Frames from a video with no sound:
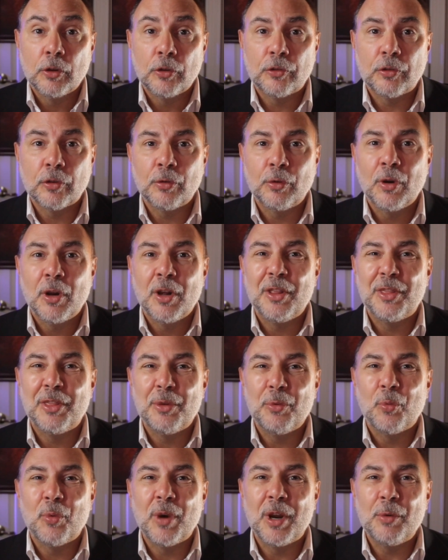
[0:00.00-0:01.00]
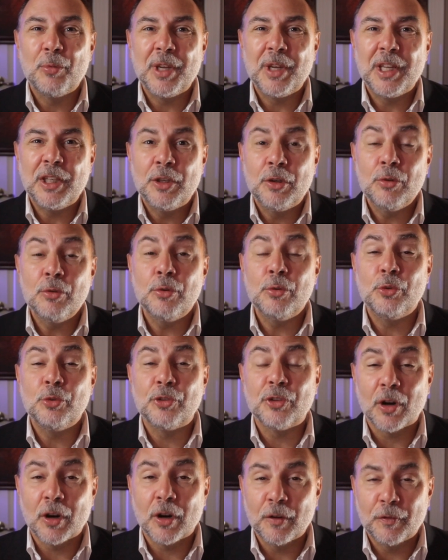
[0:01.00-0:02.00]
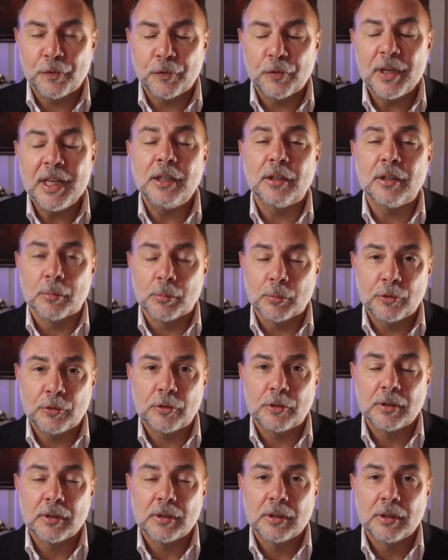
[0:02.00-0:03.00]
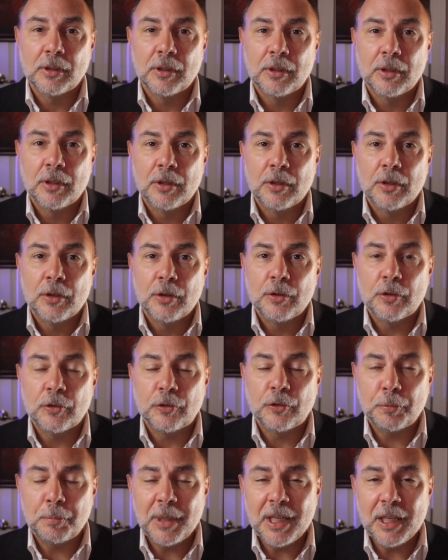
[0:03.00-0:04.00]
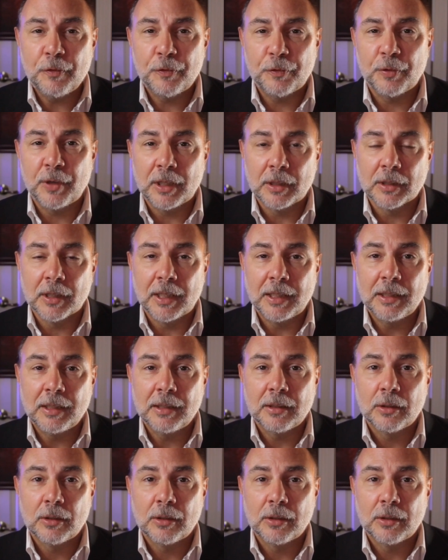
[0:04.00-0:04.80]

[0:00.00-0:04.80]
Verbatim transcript: So when we use our freedoms to speak freely,